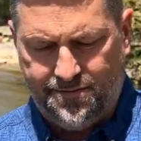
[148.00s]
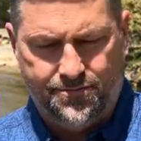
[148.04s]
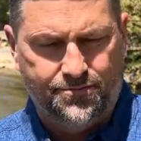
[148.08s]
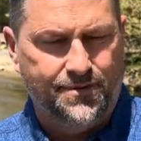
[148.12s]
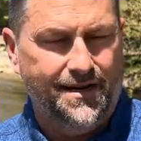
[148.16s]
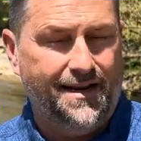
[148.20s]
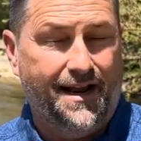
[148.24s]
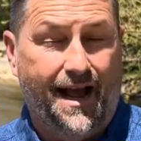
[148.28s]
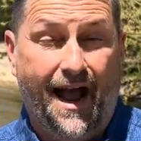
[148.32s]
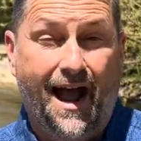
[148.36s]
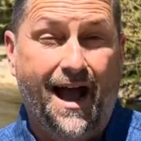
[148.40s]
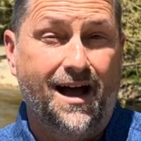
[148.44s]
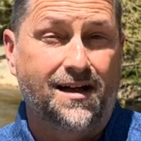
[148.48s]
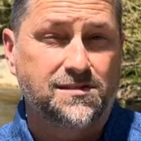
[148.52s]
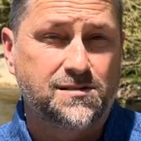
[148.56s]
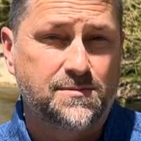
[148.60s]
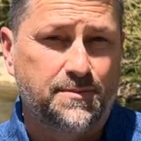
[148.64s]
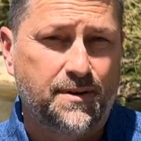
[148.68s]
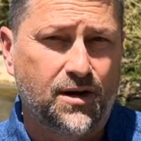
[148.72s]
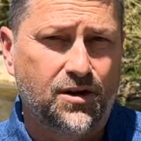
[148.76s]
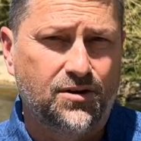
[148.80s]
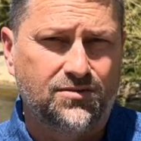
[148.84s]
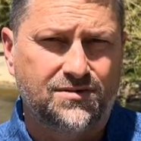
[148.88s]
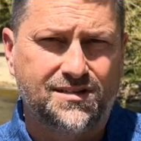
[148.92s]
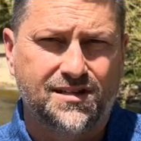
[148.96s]
rent a
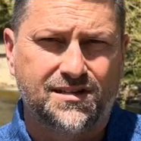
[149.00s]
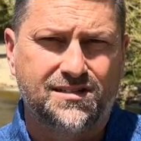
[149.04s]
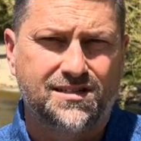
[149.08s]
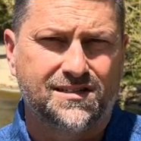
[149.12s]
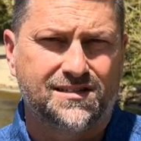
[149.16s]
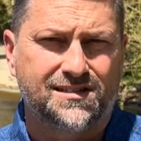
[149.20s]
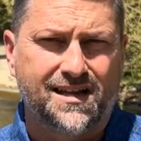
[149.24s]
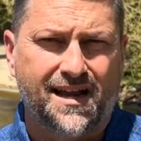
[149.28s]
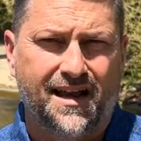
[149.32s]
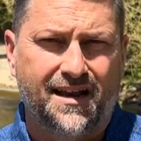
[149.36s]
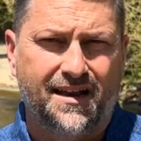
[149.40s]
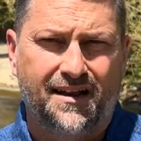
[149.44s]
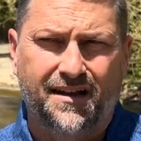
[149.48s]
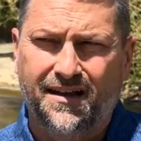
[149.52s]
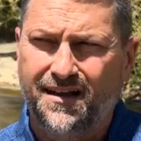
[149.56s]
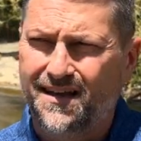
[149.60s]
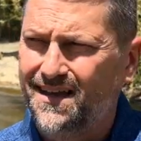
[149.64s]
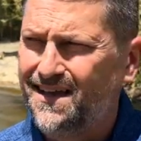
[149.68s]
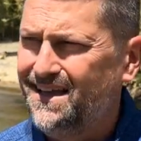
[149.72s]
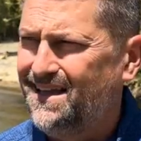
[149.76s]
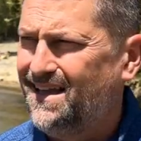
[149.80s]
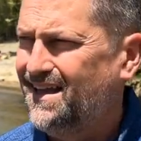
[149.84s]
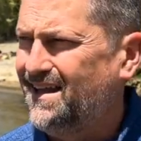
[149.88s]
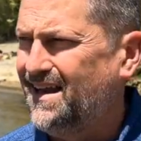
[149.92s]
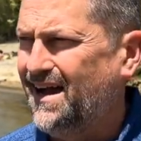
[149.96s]
houseboat to just kind of
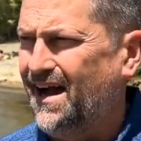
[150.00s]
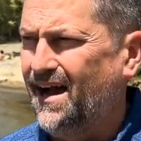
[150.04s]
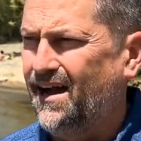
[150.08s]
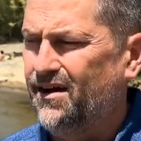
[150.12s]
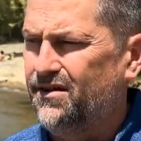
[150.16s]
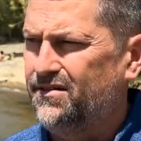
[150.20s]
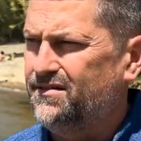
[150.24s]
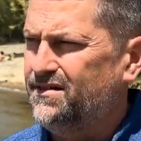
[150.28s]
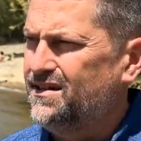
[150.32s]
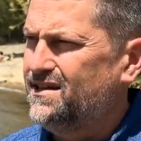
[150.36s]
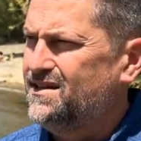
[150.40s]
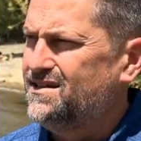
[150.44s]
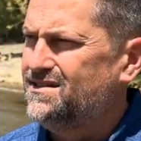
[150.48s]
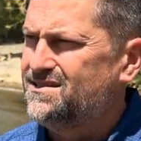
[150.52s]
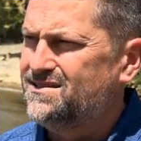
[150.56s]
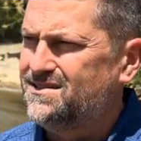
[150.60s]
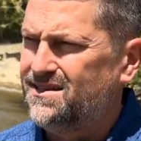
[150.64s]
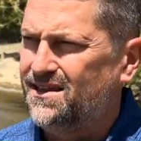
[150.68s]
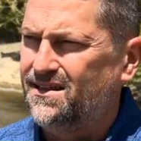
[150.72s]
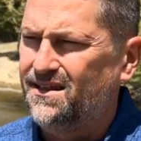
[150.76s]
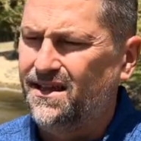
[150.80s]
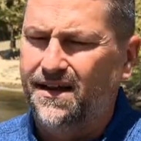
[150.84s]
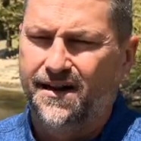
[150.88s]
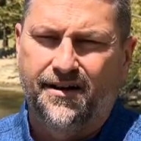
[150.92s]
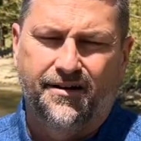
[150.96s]
get out,
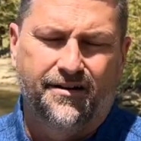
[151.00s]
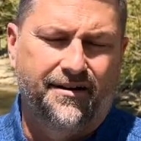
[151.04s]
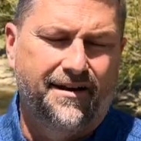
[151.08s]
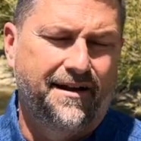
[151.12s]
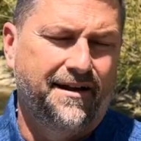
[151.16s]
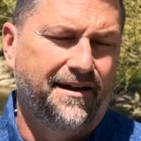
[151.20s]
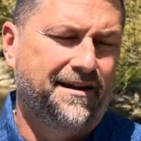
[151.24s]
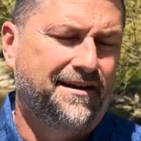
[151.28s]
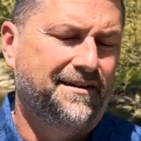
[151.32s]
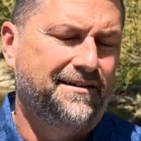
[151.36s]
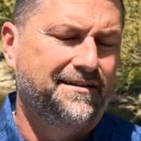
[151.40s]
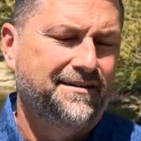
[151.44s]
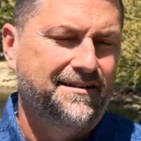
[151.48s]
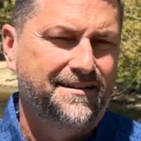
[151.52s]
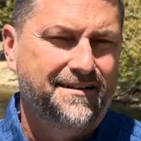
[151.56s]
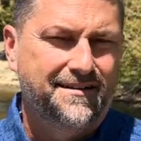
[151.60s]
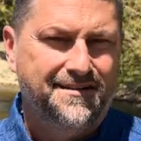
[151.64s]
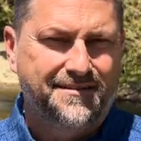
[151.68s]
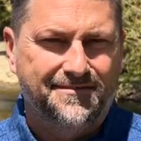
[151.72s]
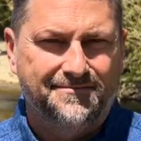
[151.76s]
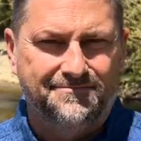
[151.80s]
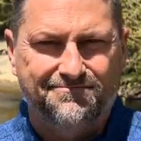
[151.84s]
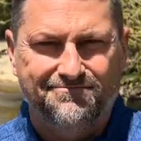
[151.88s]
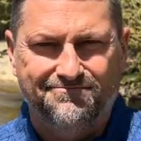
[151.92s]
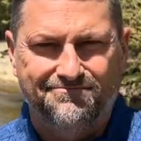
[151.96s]
see the area,
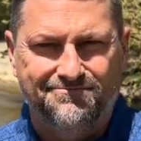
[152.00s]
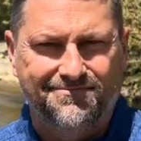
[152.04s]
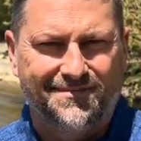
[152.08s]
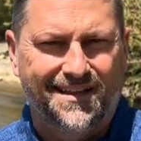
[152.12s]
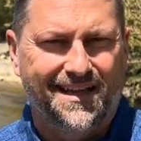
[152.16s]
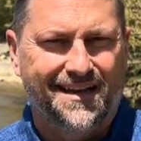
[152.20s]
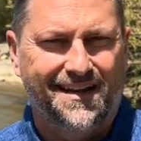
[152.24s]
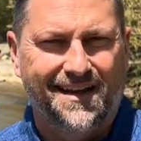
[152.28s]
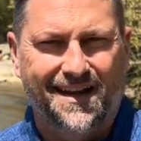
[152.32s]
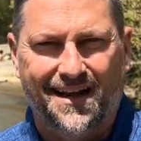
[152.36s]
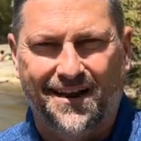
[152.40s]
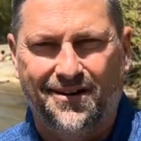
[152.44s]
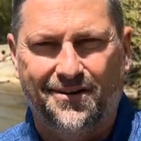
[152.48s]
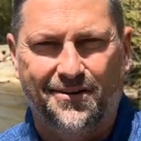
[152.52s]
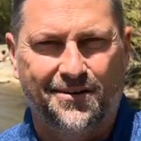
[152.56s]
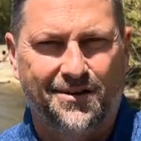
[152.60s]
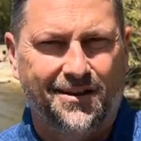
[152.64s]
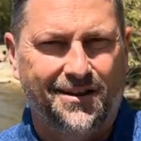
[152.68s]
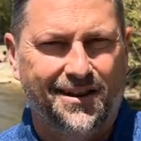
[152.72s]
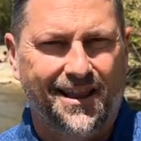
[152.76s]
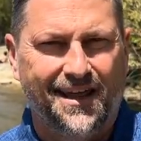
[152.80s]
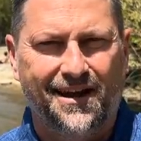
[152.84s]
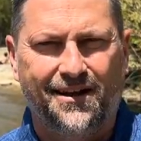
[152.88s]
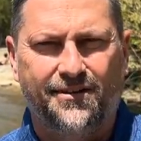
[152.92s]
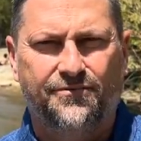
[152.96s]
get out on
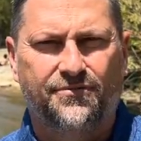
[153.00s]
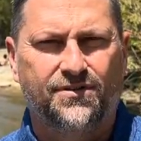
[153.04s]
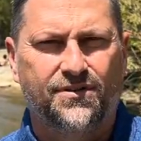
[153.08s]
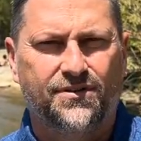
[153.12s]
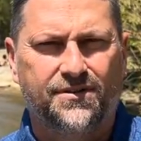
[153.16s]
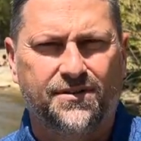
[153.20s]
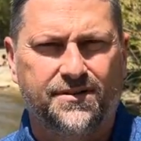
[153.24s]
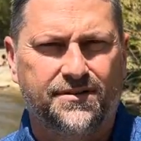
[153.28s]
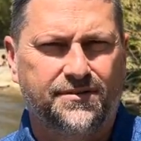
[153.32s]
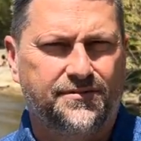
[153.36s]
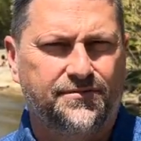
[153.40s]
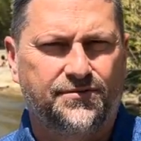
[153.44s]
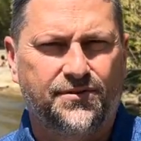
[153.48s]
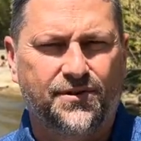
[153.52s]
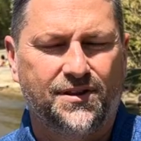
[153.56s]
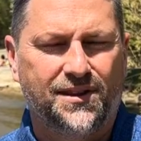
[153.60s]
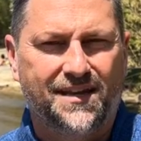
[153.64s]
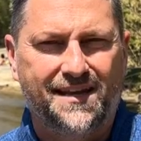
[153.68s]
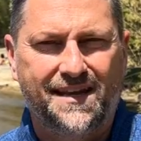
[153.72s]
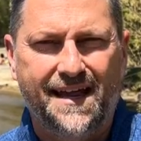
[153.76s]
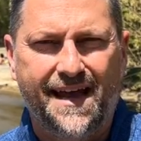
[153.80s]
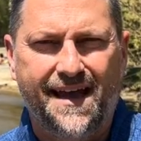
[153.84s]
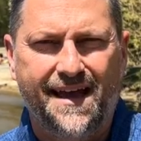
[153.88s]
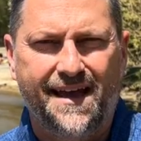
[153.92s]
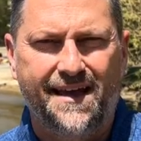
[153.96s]
the lake for the
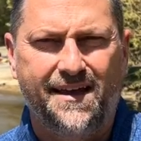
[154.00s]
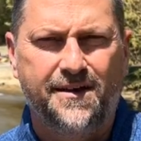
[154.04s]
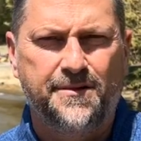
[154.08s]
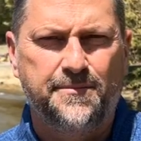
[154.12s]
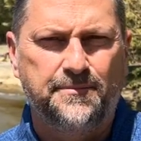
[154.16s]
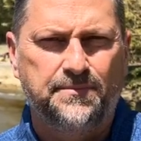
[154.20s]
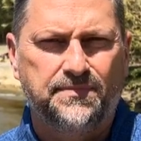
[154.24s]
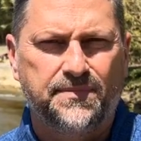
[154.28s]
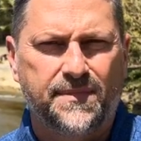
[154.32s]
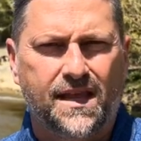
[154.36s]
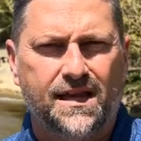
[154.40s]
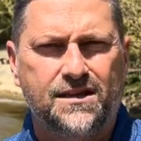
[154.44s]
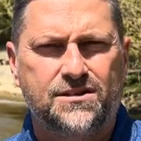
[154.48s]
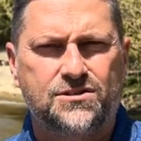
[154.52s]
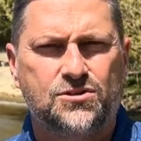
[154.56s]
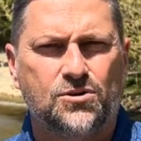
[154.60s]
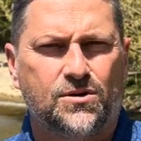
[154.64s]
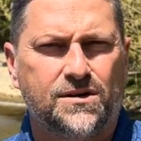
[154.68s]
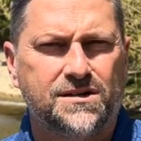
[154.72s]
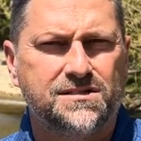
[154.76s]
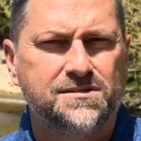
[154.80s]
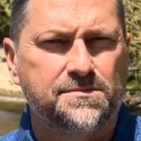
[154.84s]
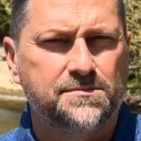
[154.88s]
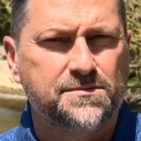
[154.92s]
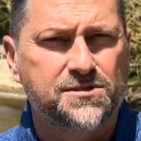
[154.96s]
day,
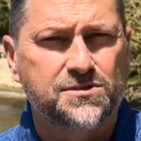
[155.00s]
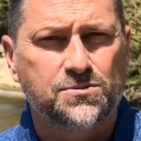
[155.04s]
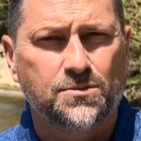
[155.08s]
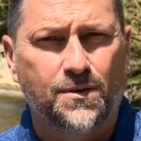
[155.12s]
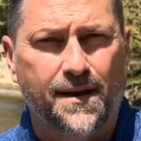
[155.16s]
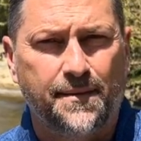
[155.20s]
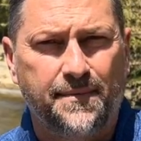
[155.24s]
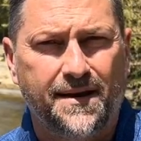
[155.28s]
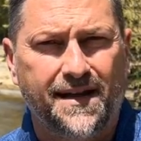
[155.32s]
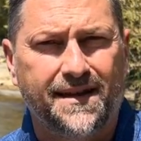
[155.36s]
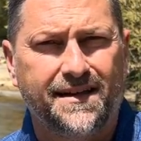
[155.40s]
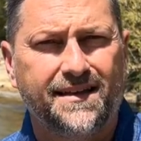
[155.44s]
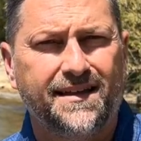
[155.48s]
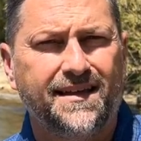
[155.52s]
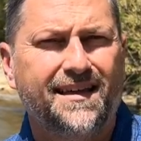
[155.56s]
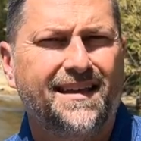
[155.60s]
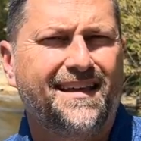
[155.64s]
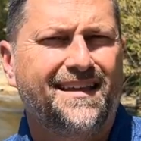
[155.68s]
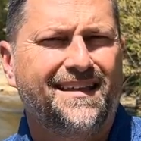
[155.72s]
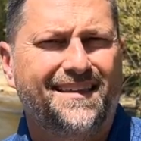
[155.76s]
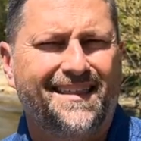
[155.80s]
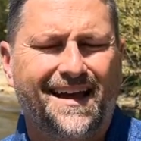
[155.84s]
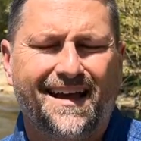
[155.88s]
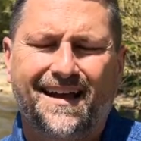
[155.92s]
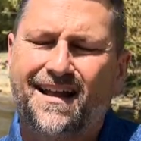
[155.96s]
enjoy some swimming,
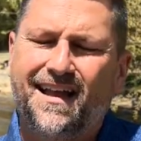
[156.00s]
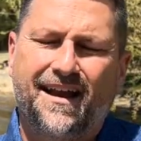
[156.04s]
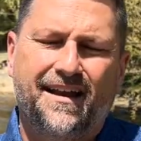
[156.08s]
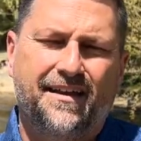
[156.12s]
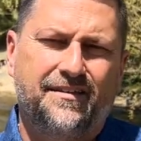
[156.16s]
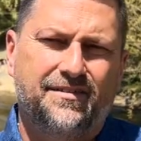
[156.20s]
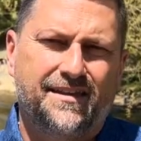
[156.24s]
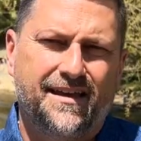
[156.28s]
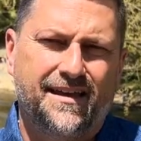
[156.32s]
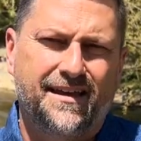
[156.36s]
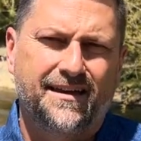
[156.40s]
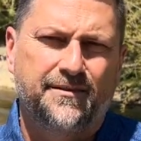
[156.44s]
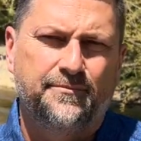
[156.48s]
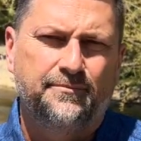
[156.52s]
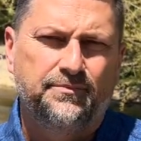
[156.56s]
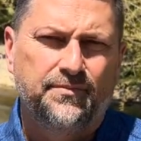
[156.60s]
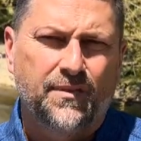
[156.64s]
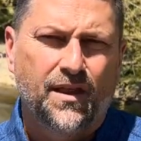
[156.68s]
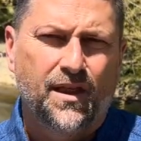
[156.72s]
that kind of thing.